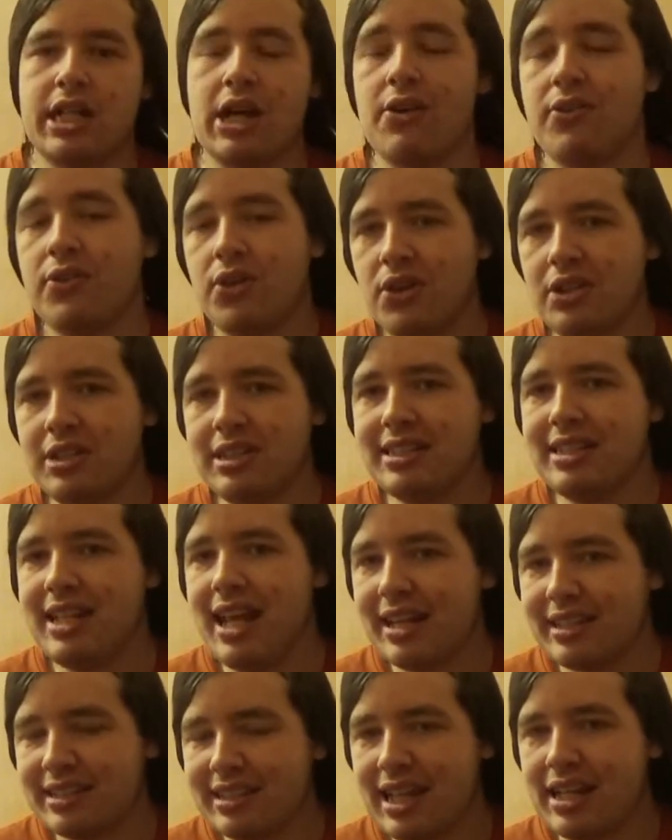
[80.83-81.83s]
Now, of course, it
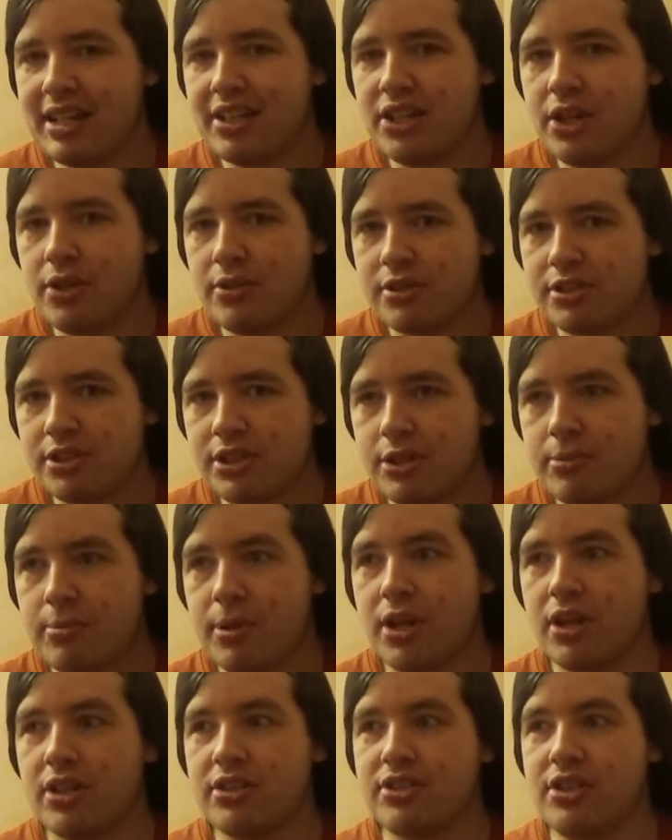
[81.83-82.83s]
takes getting used to
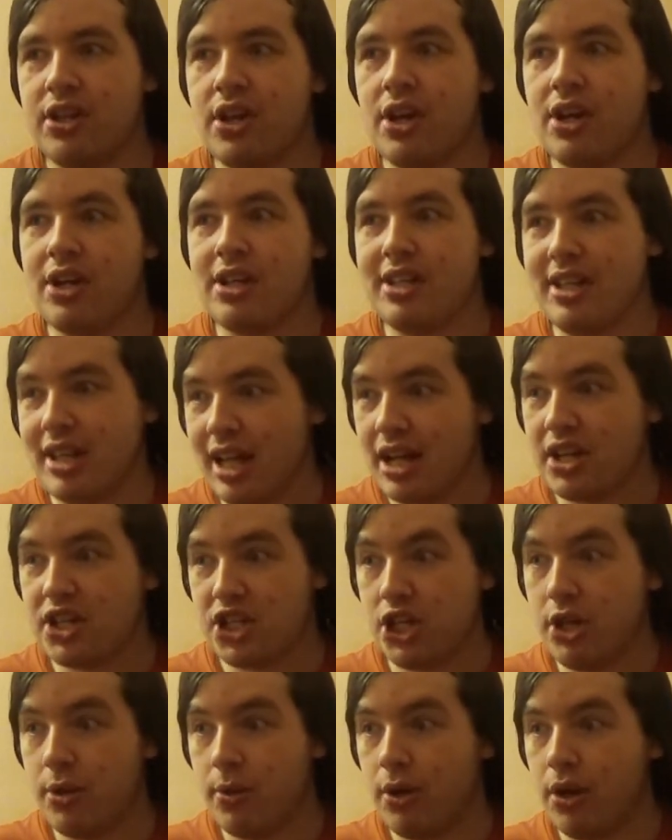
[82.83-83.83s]
because, yeah,
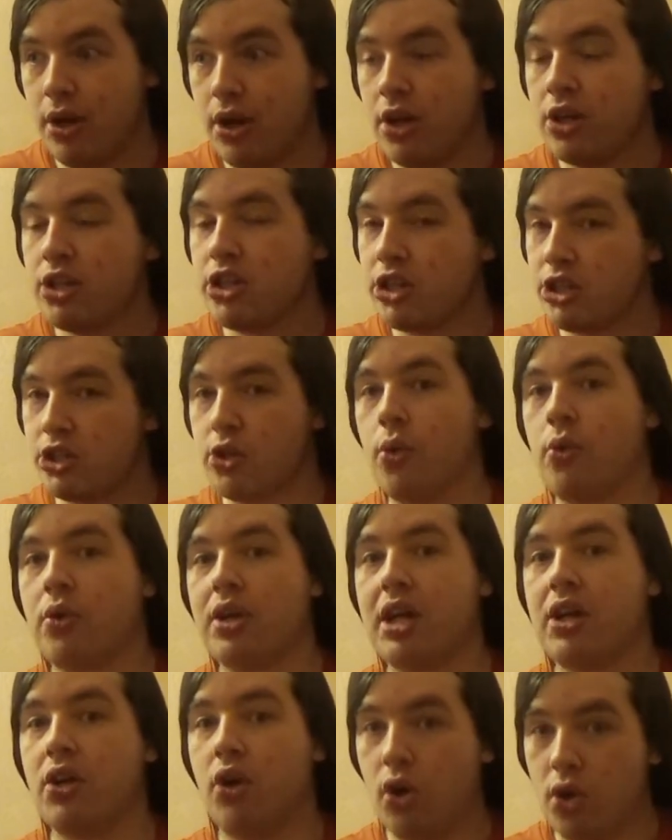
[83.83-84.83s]
sure, you don't
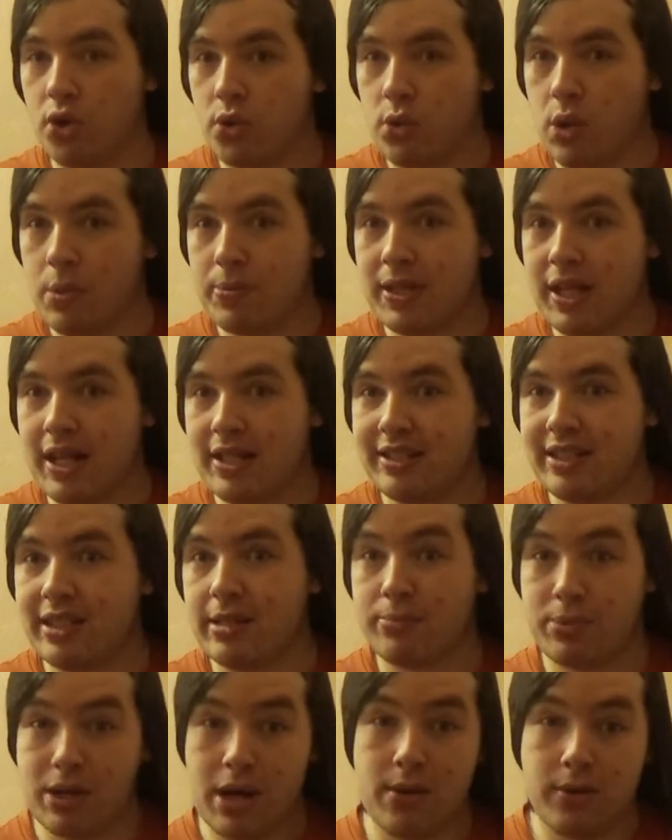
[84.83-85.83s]
get auto updates in
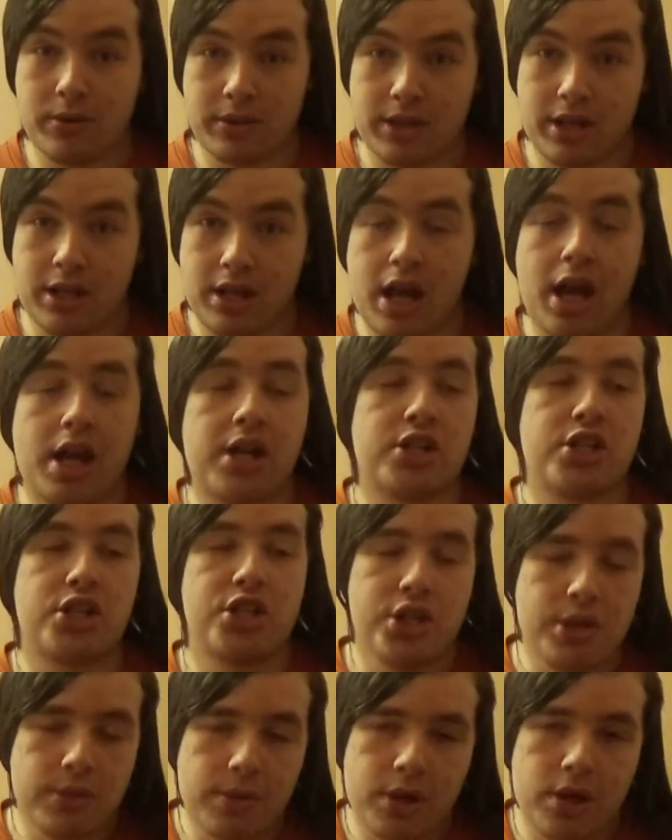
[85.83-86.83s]
the browser, and
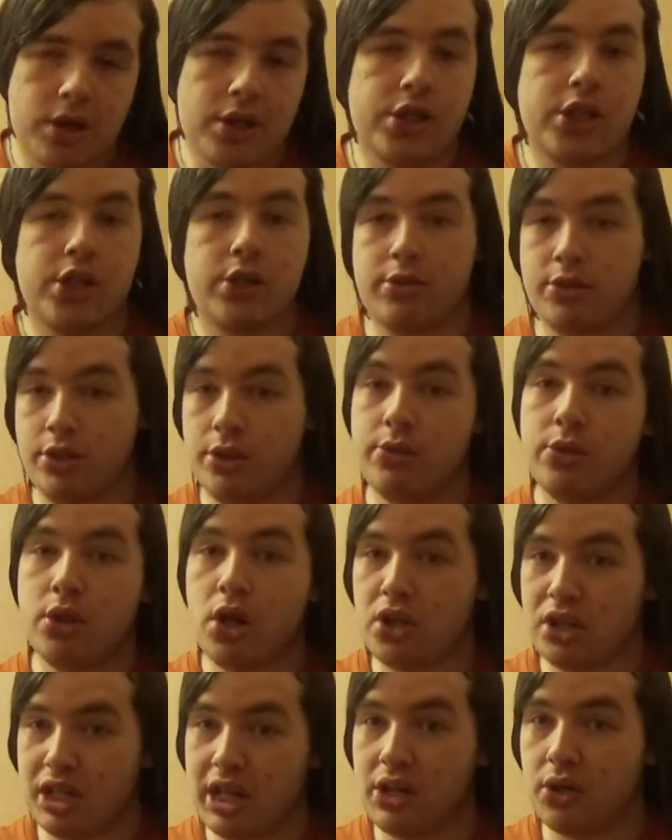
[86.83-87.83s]
sure, you do
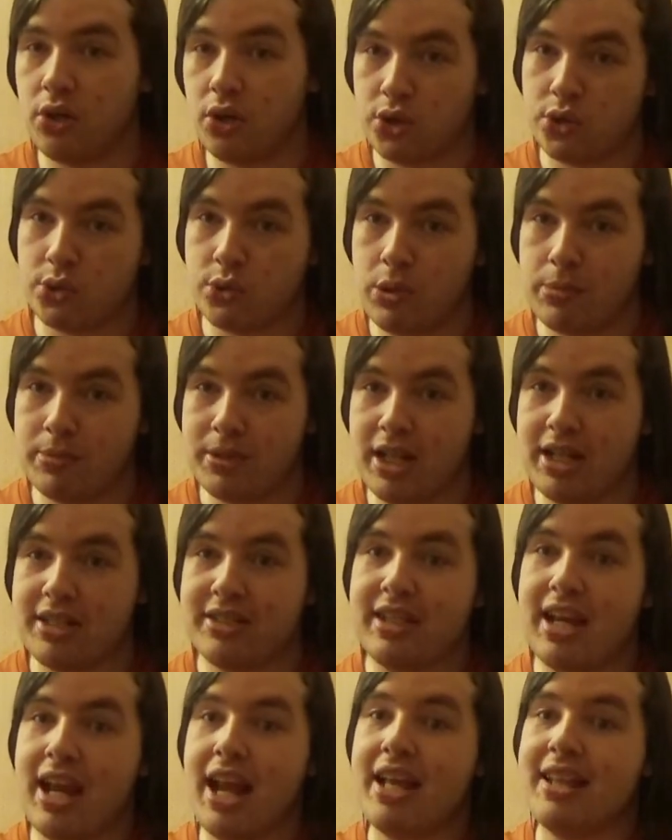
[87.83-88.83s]
not get auto
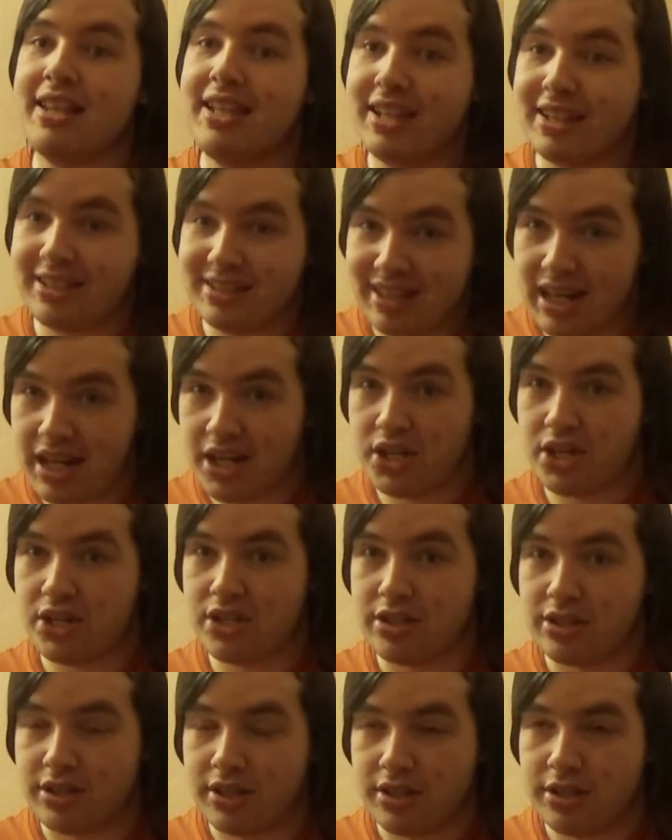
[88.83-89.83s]
updates in the extensions,